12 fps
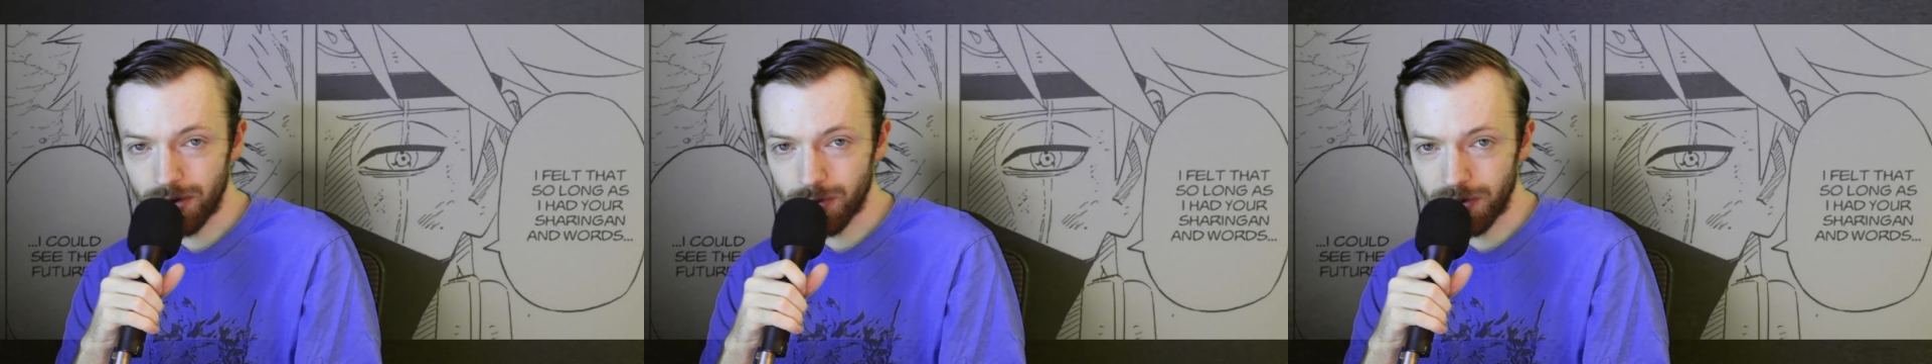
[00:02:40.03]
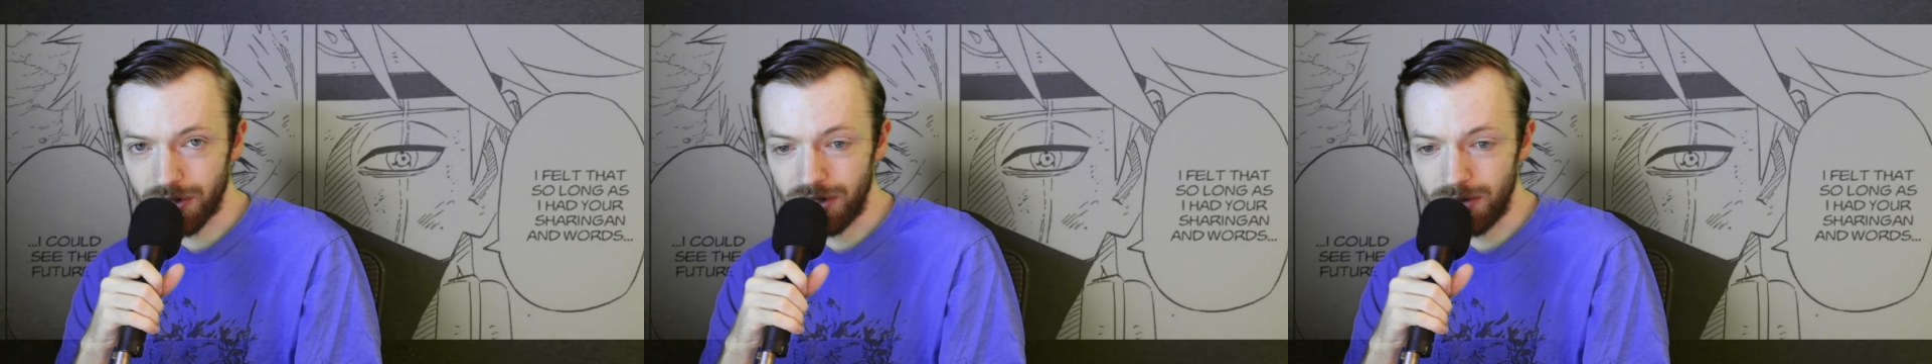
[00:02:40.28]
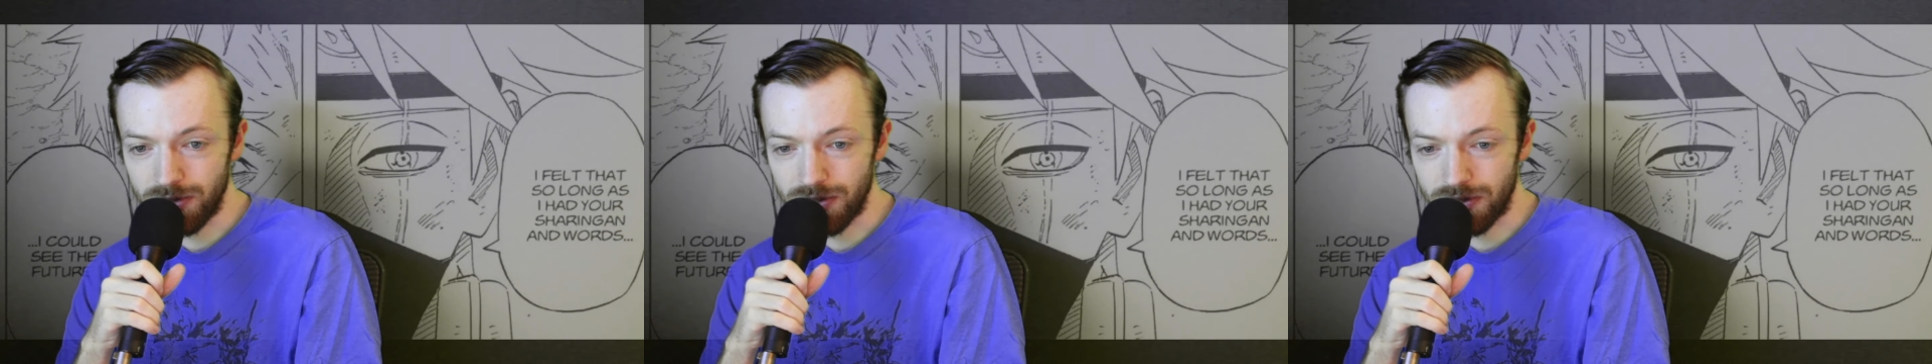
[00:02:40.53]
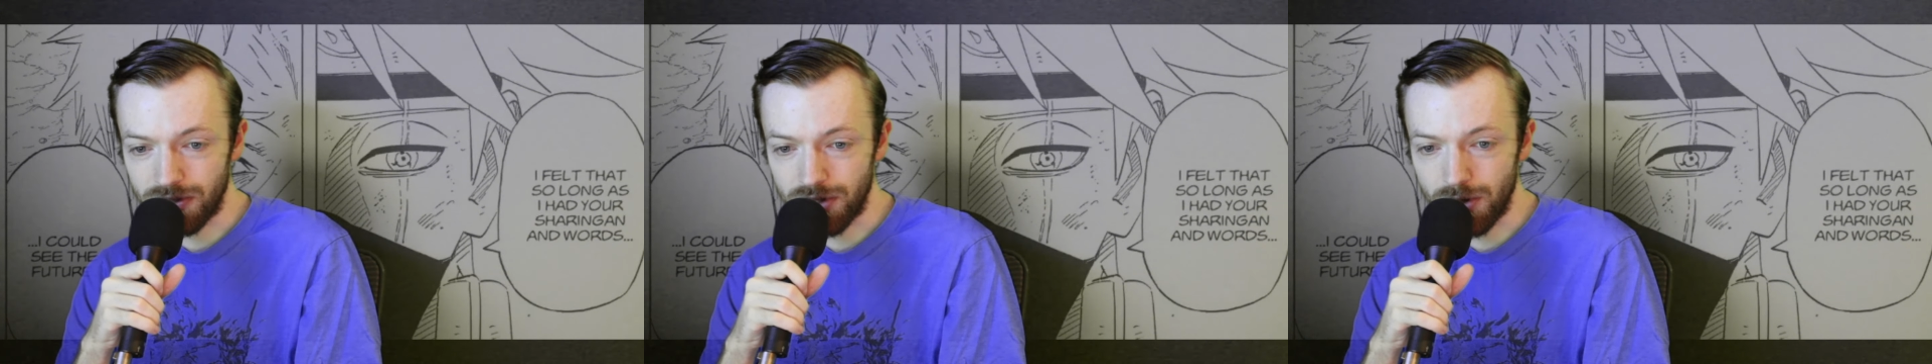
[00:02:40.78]
where he uses
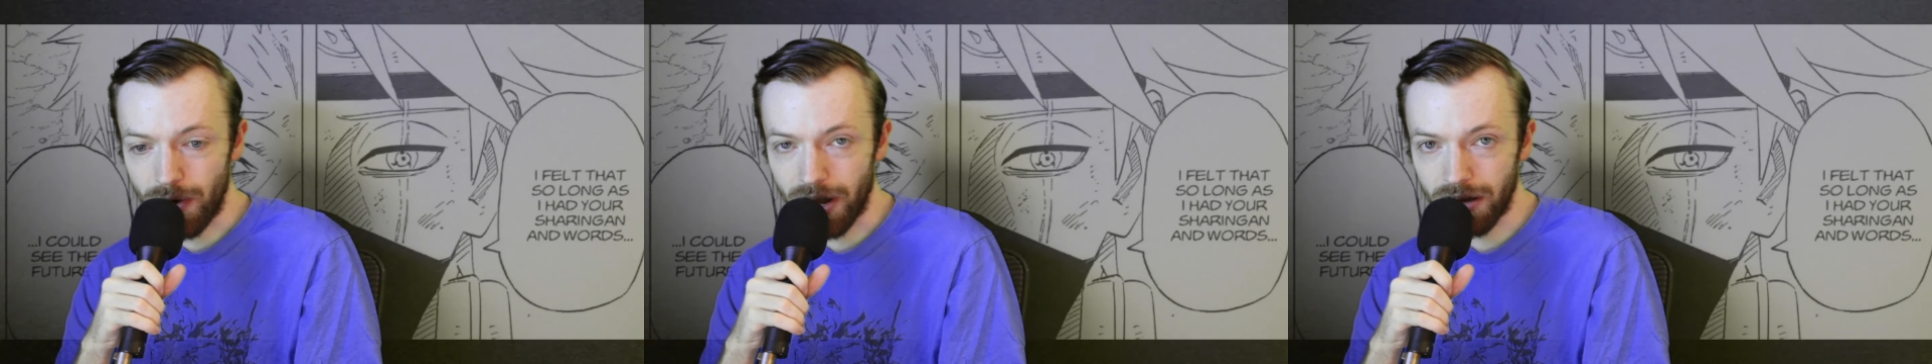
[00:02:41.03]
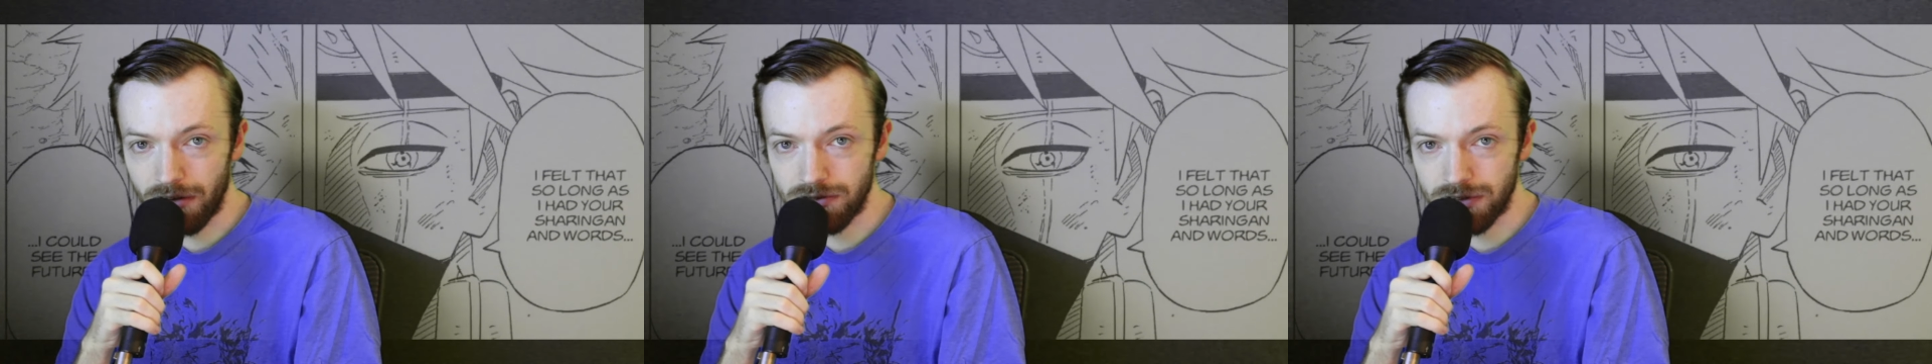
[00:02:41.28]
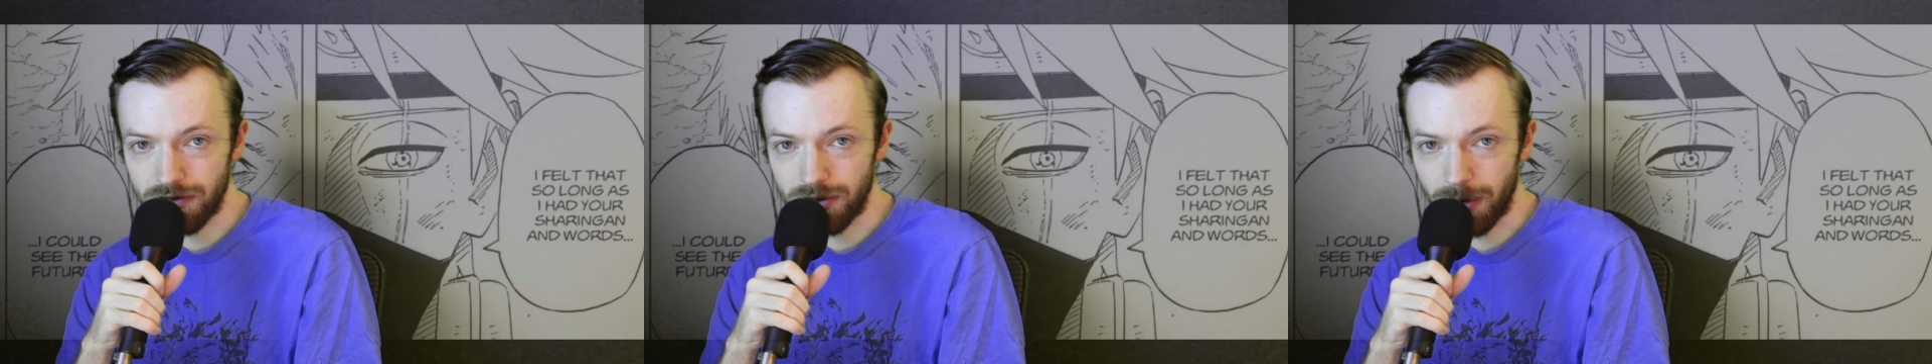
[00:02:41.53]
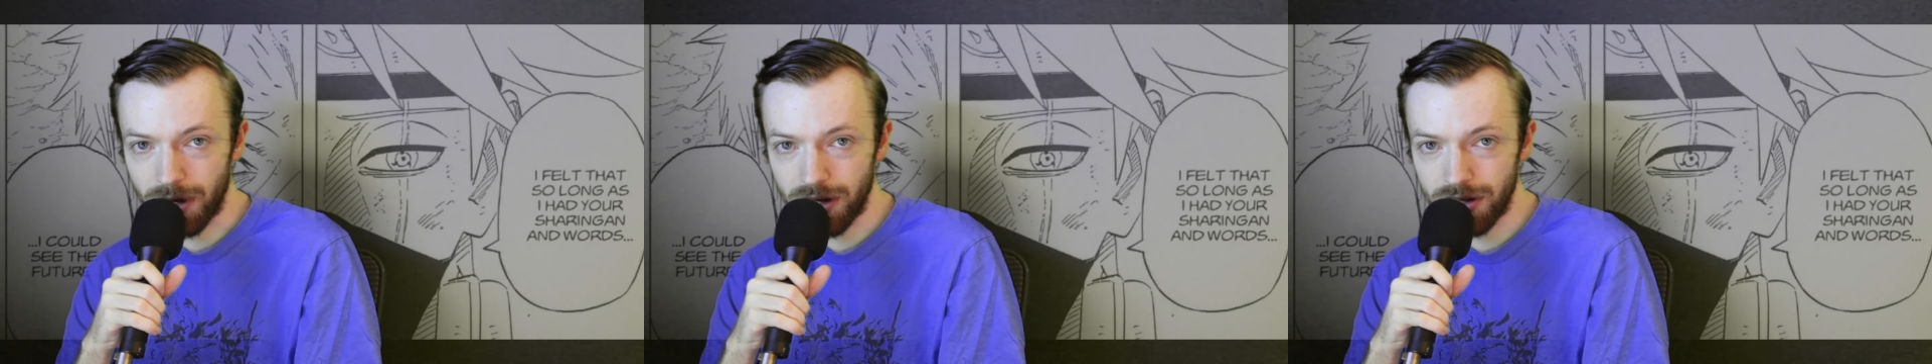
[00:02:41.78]
the two halves of the
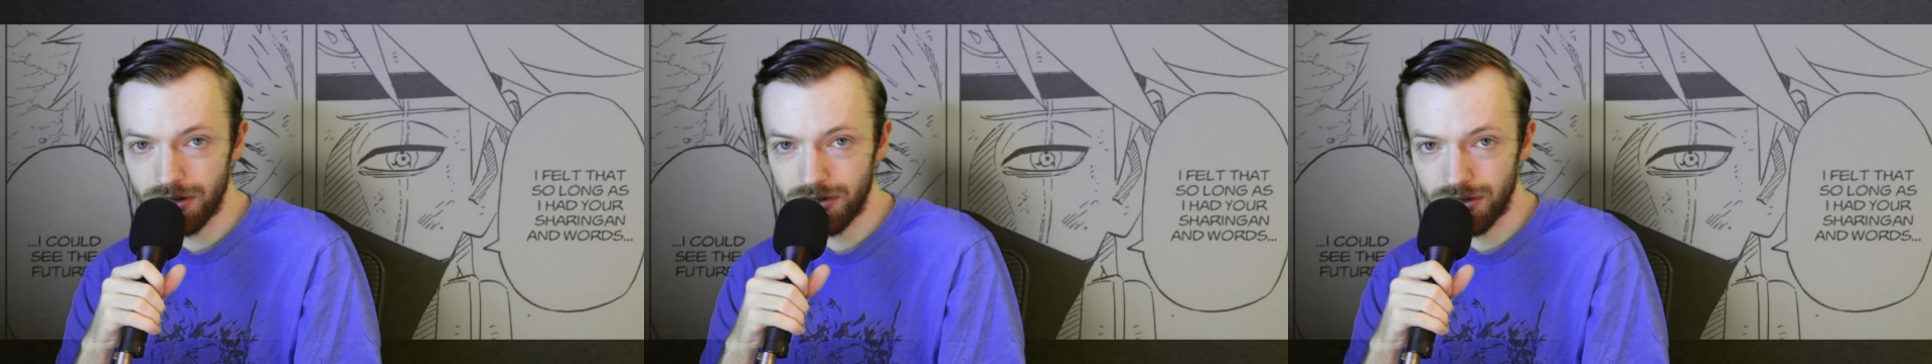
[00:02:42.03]
page